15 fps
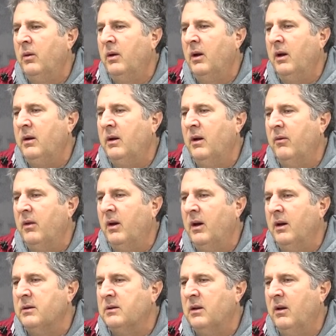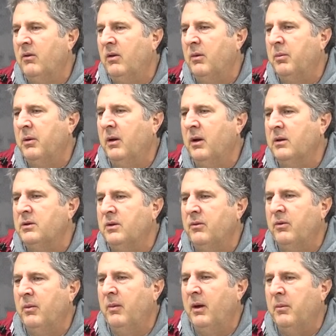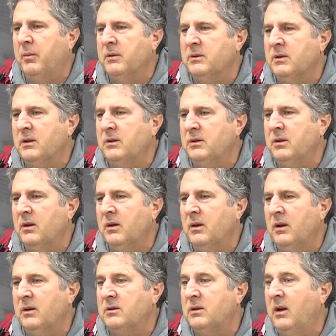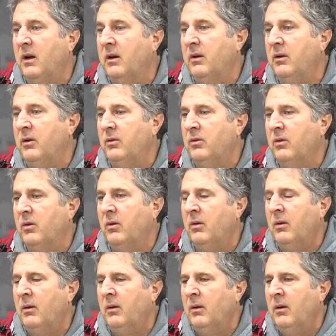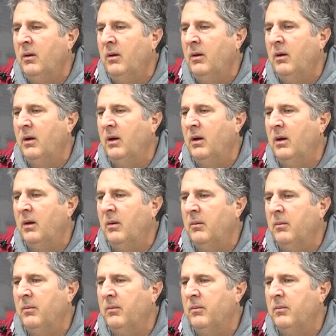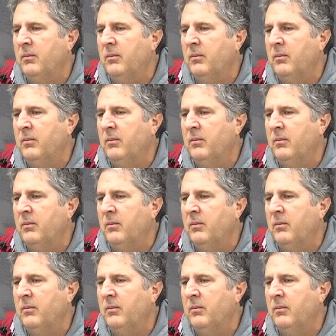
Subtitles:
like to have the highest level of production from that position. And it's not unusual, I don't